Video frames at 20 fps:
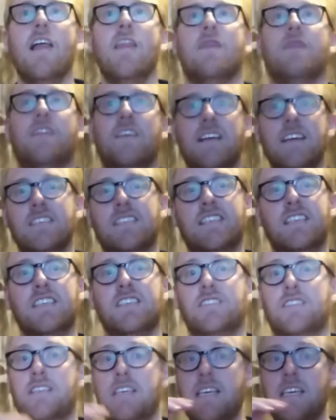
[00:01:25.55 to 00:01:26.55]
This
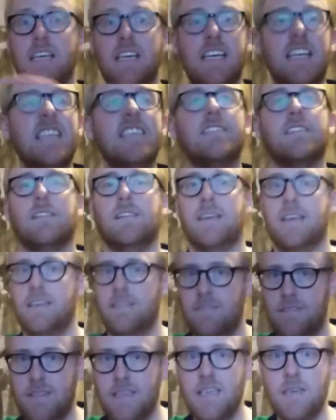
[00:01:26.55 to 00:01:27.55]
is easily
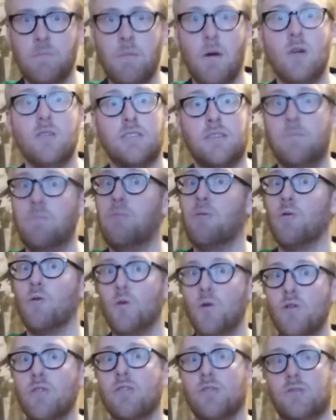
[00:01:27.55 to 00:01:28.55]
the most
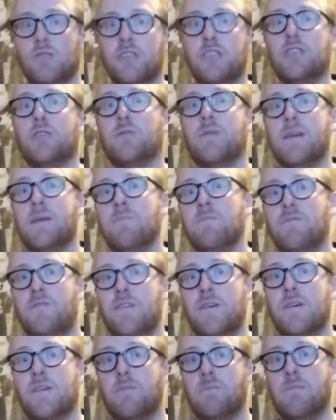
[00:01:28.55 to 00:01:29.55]
brutal Scream
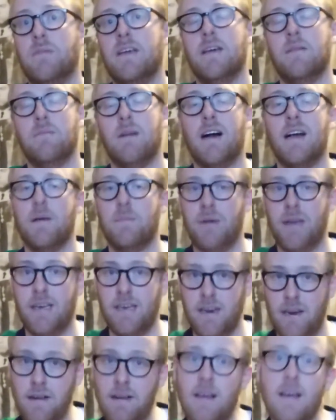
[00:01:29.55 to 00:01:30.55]
film, in my
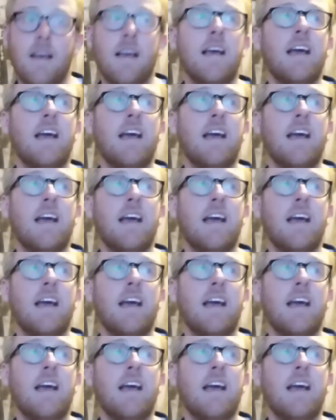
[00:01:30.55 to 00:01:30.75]
opinion.